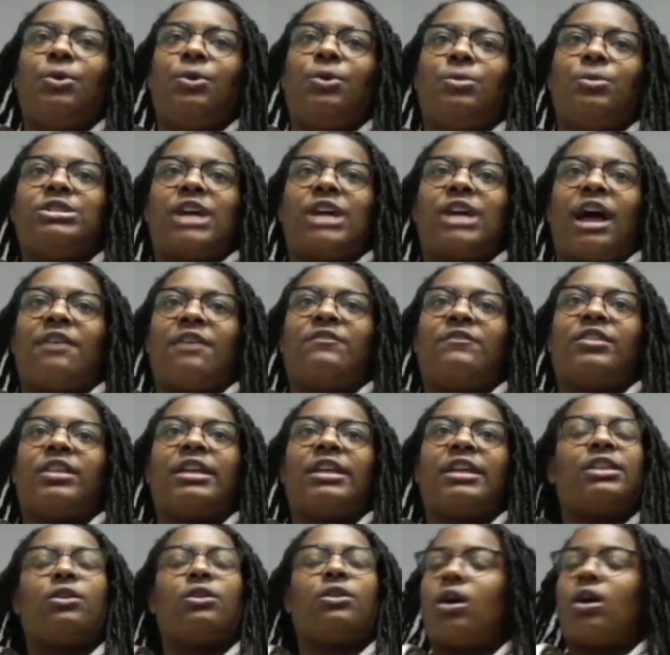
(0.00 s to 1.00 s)
which I feel
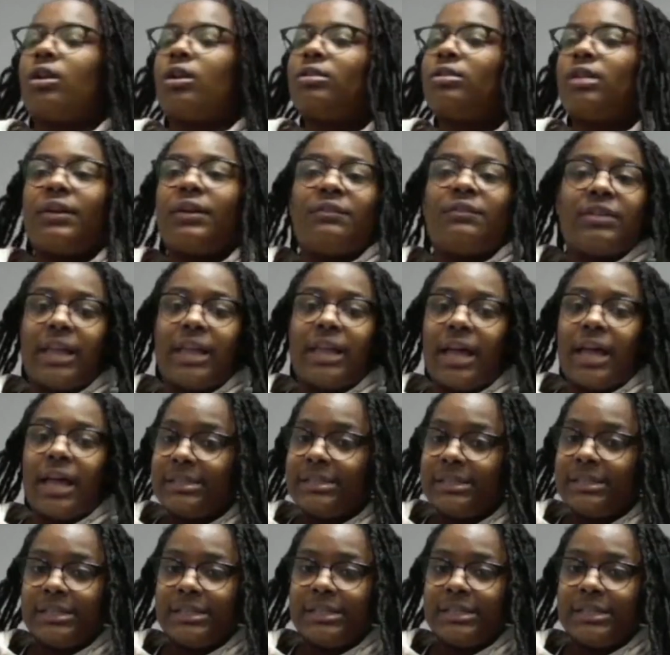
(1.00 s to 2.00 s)
like there aren't a lot of
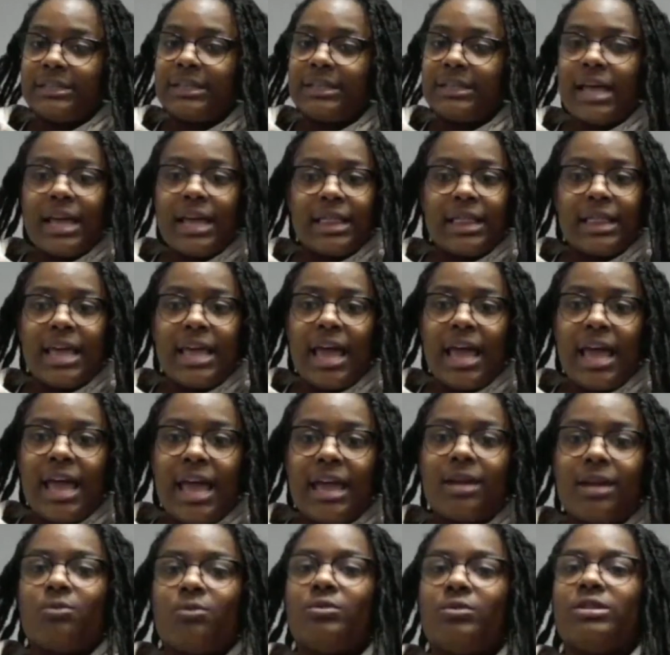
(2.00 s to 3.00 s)
classes like
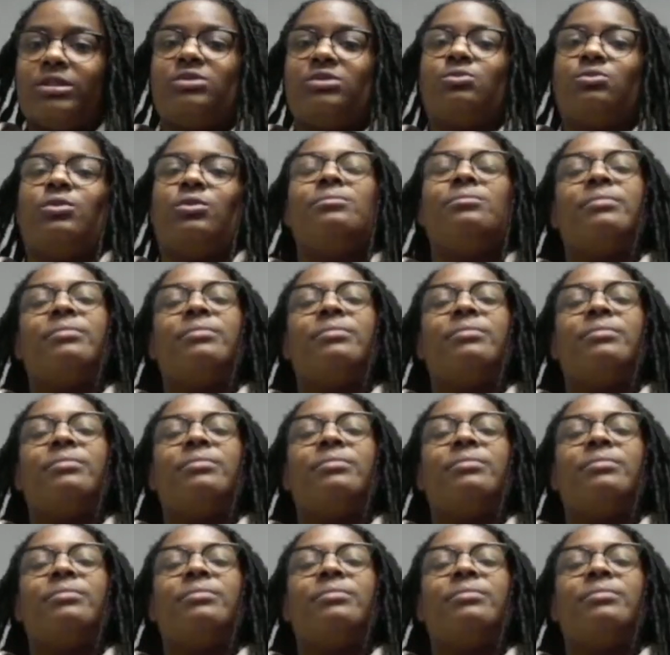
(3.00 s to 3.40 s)
that, which